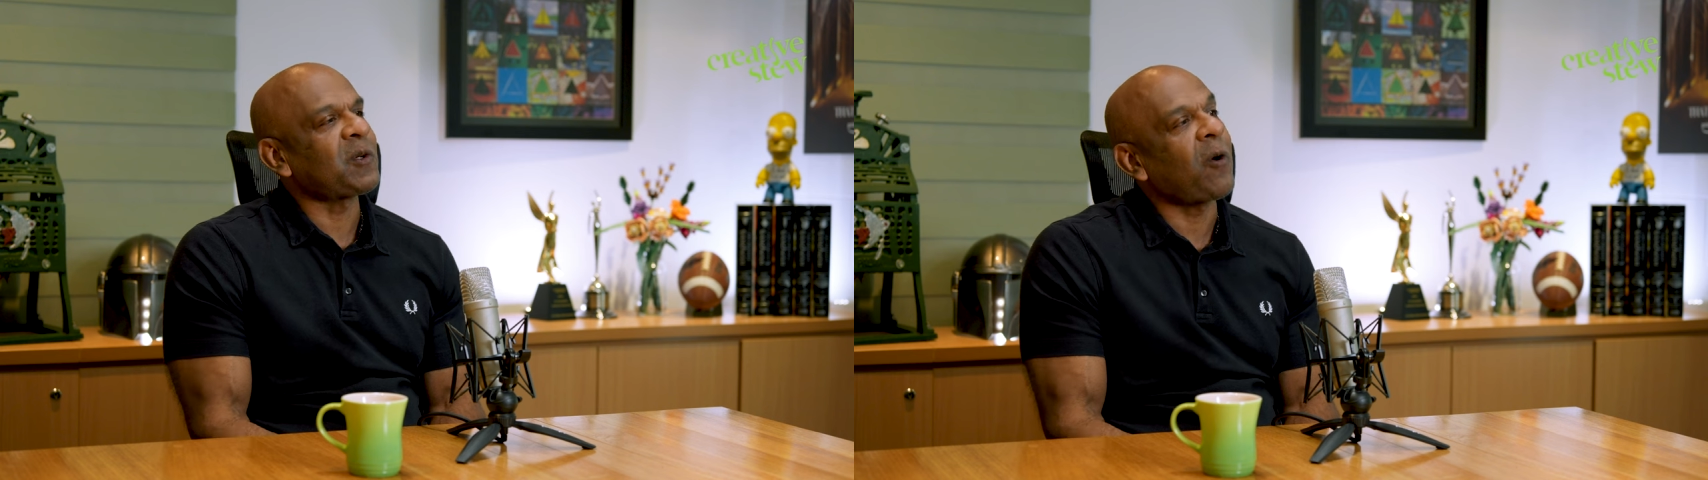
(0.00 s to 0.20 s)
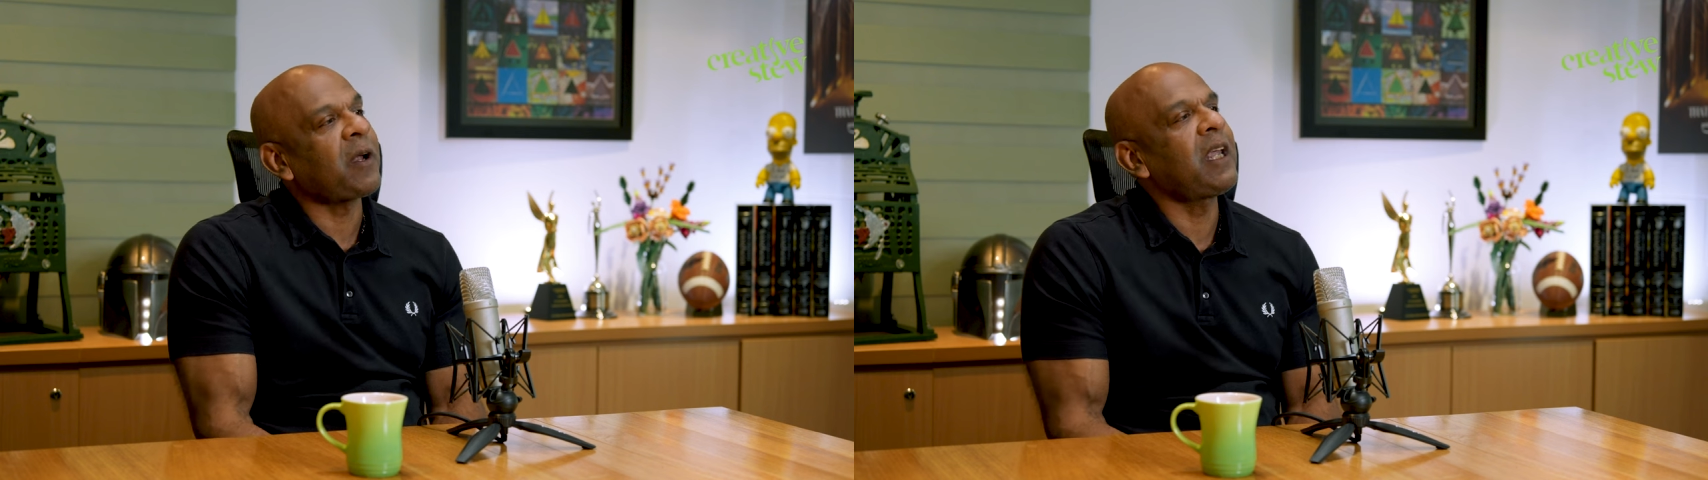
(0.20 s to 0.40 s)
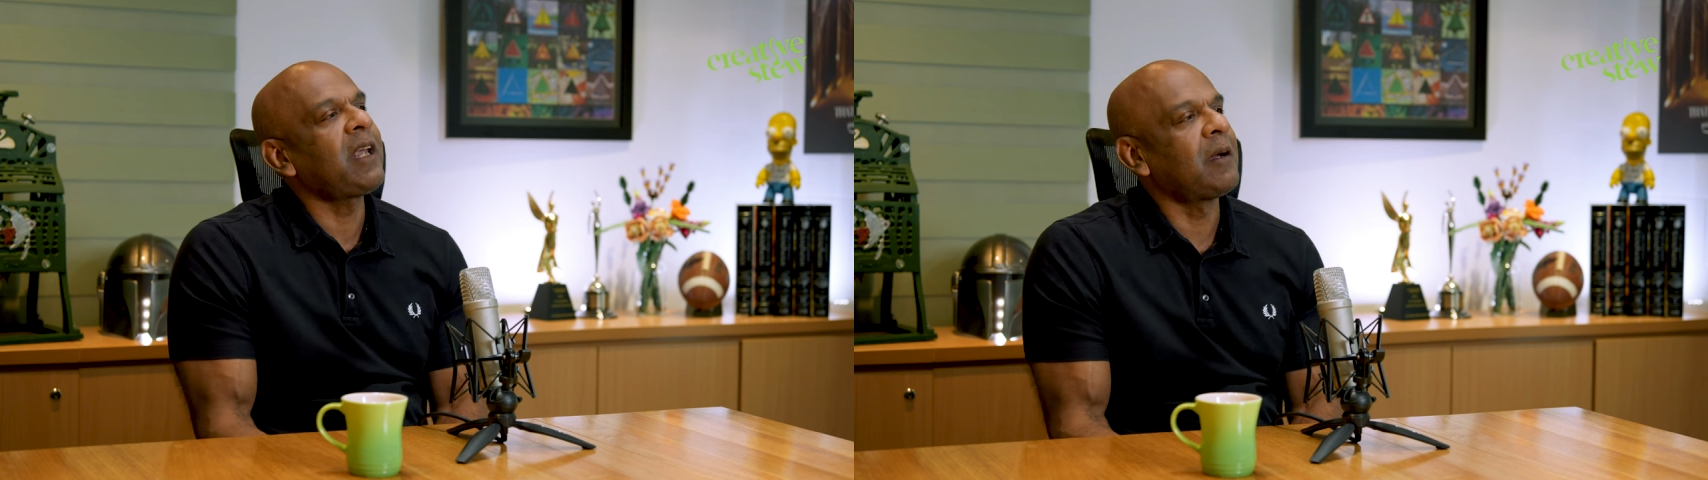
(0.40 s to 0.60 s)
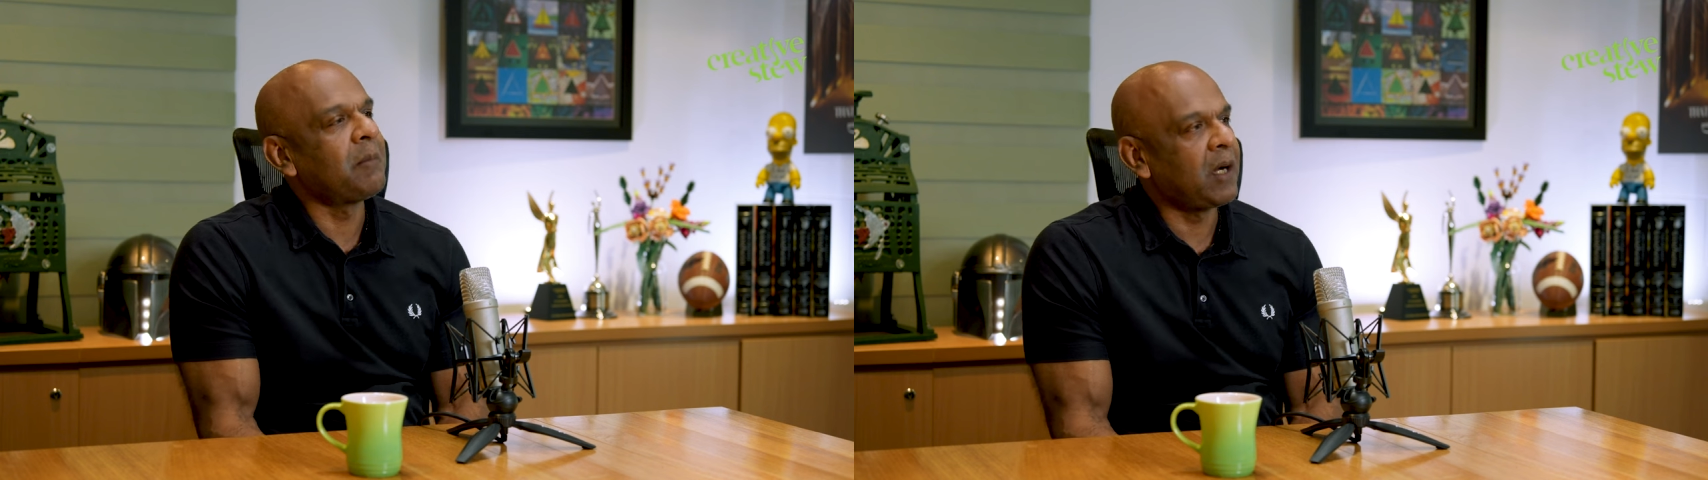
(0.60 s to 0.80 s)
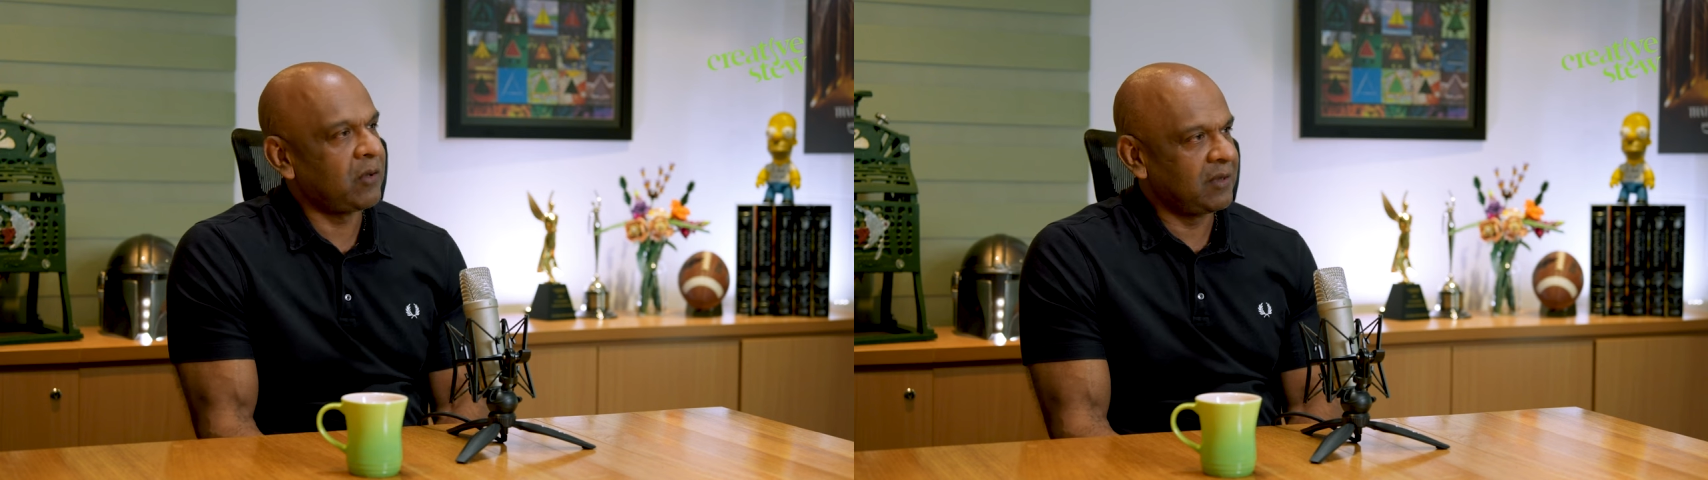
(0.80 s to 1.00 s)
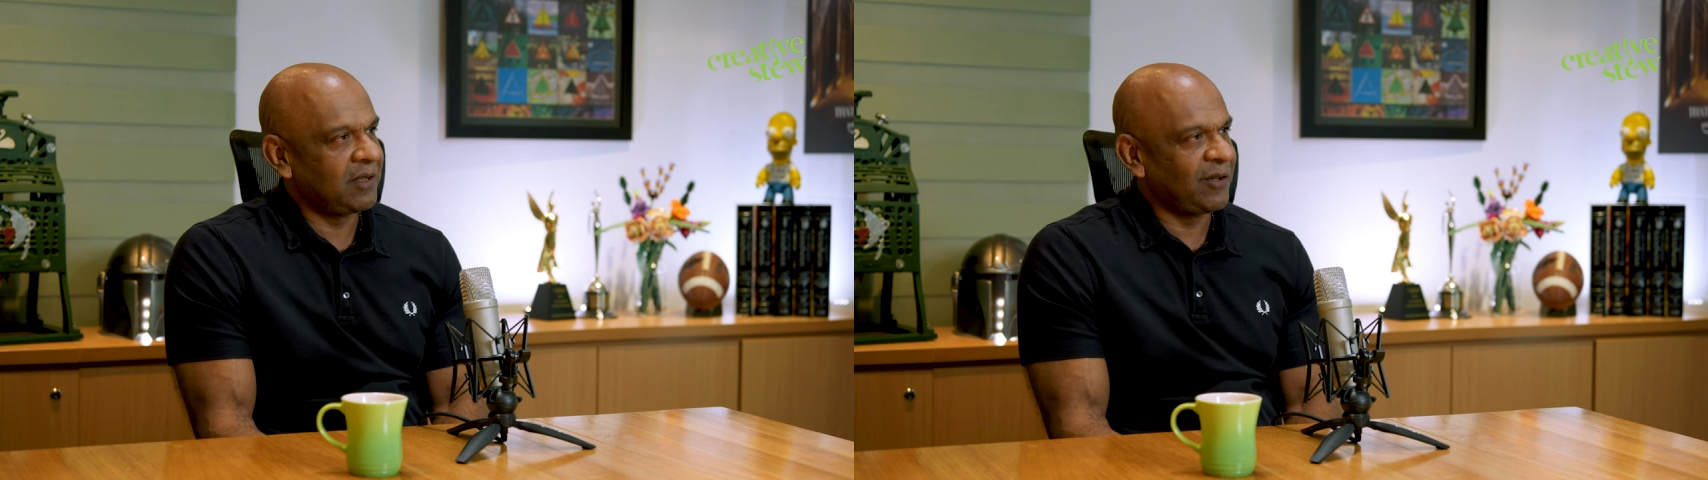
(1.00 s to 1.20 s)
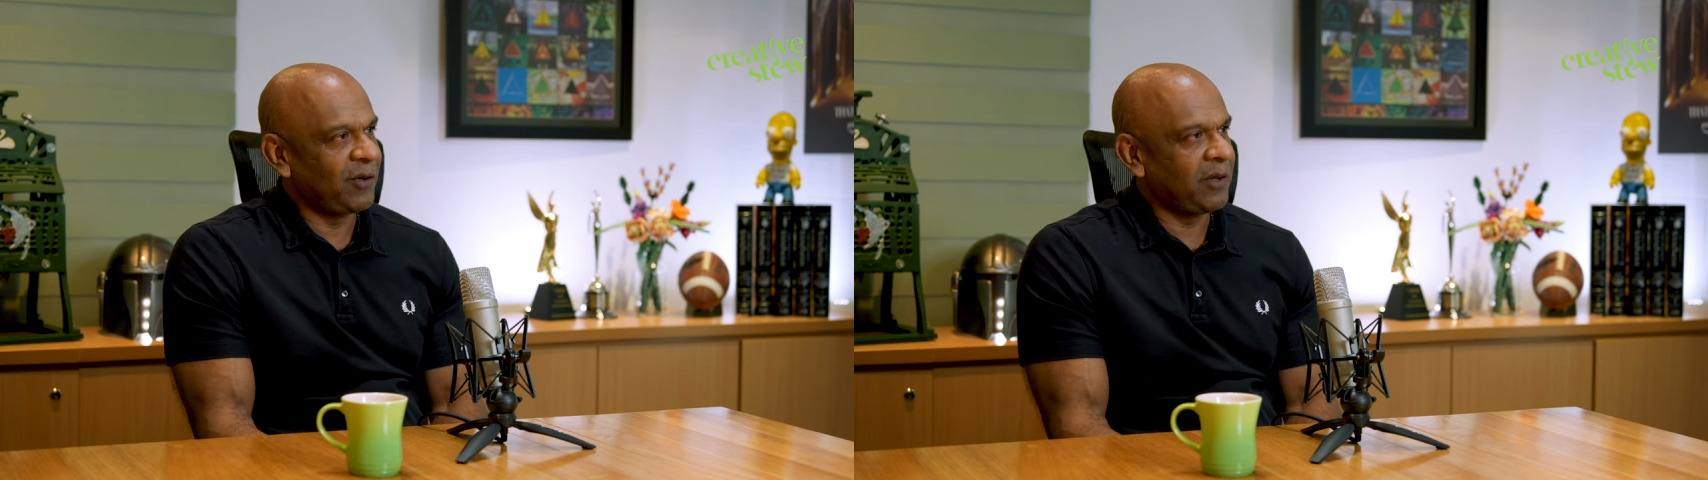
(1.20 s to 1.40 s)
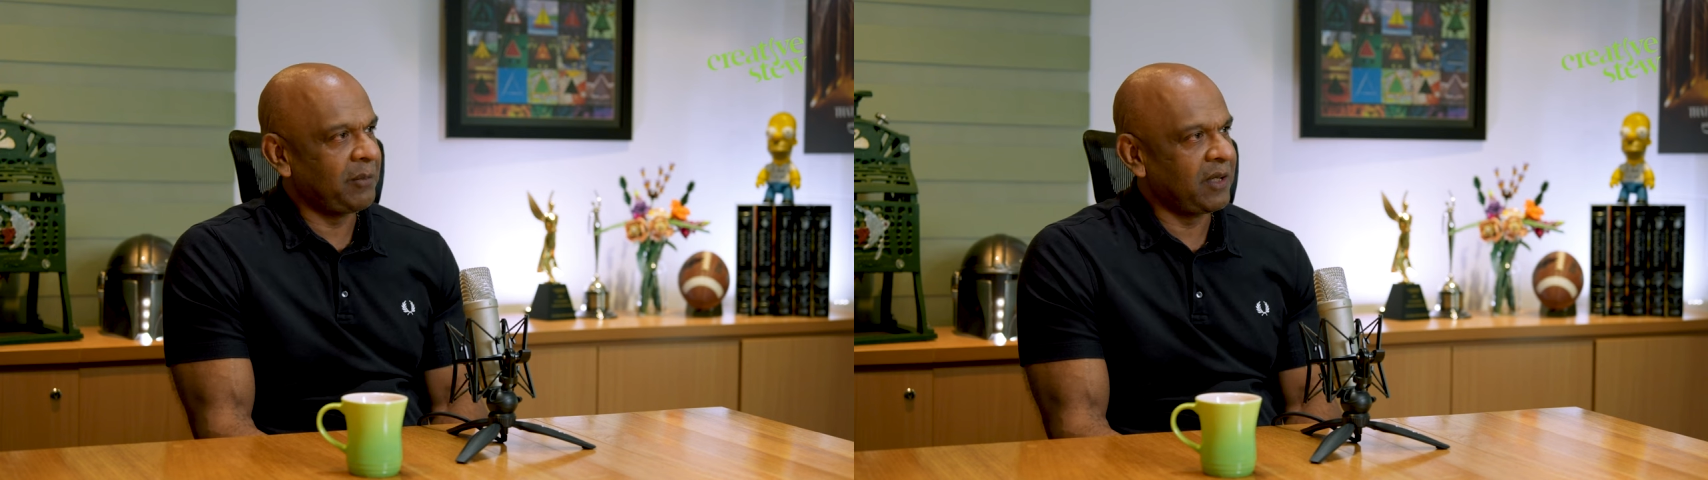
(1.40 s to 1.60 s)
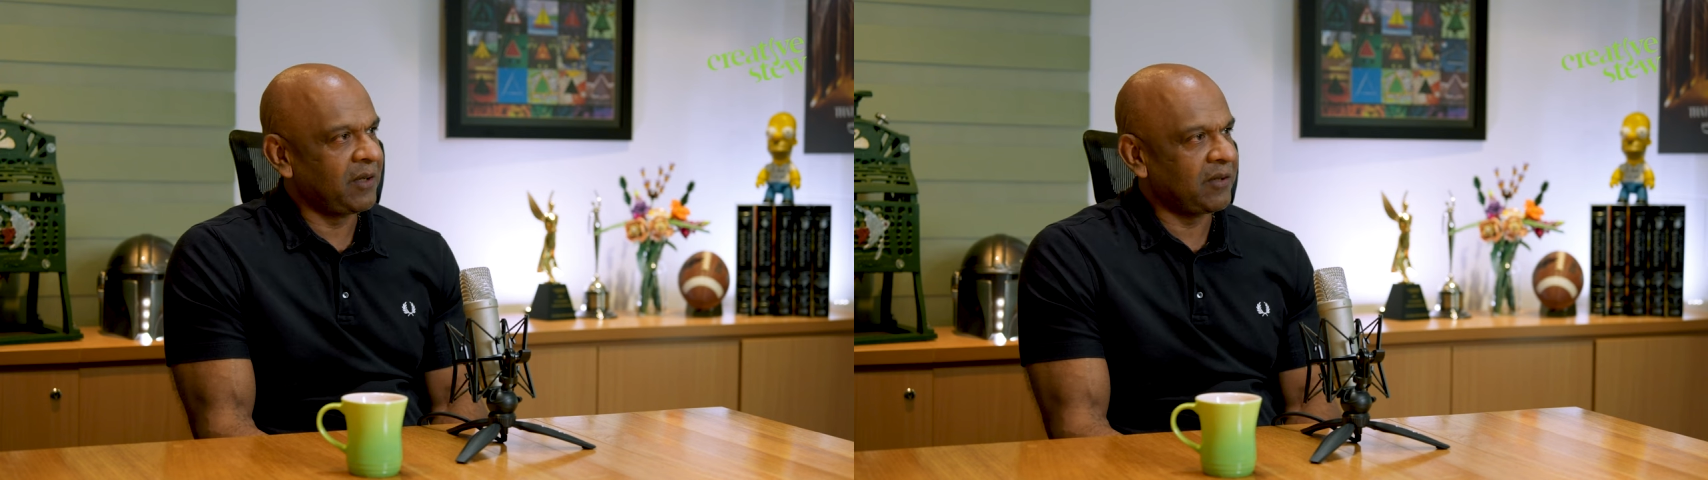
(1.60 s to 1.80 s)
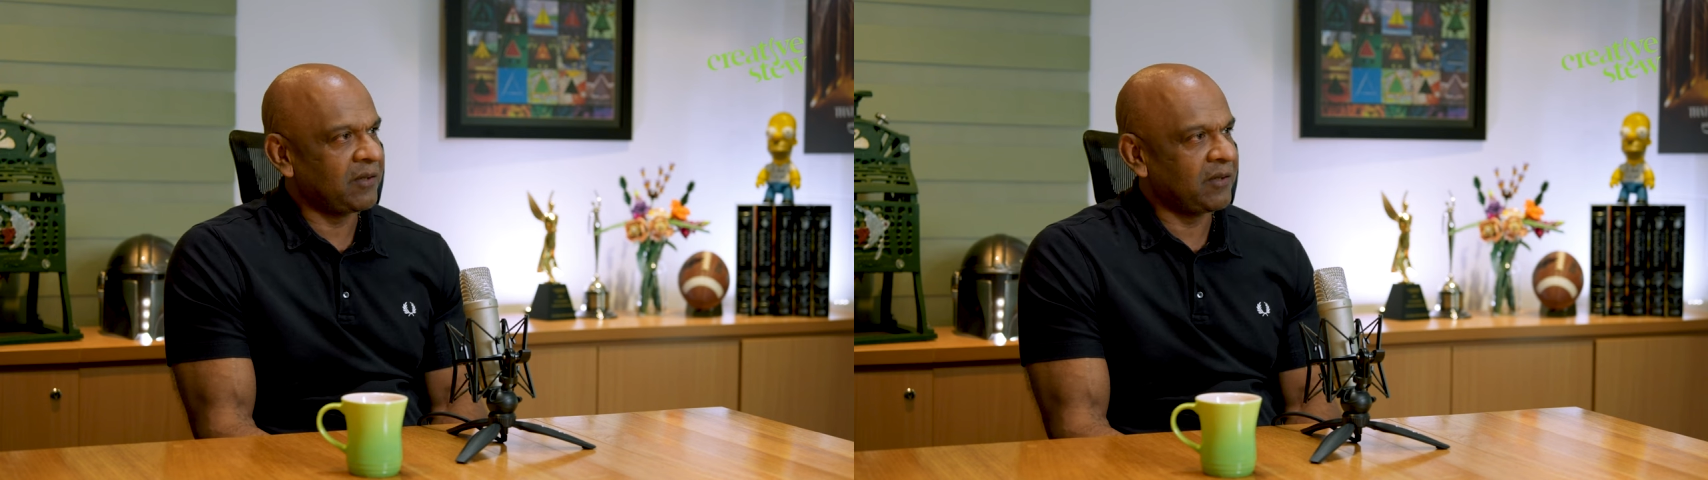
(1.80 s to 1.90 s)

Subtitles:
talking about? You know what I mean?